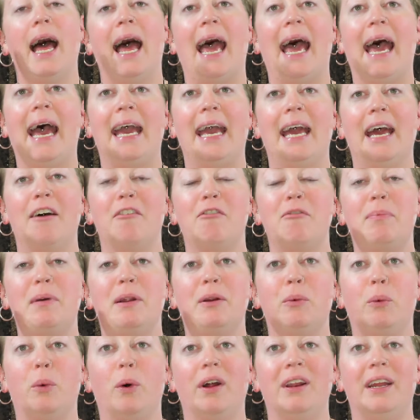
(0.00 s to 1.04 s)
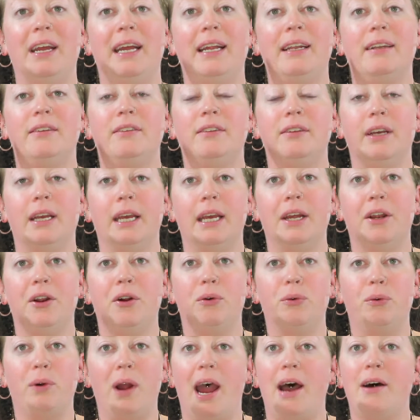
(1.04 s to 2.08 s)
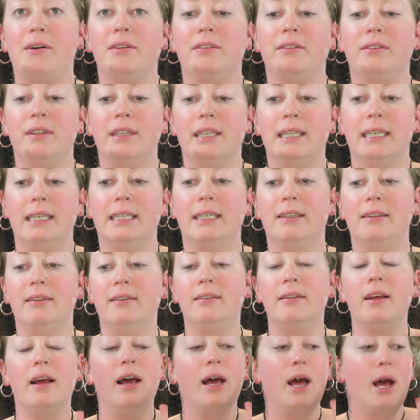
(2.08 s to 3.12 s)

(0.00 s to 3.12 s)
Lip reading: I have been wanting to get around to this,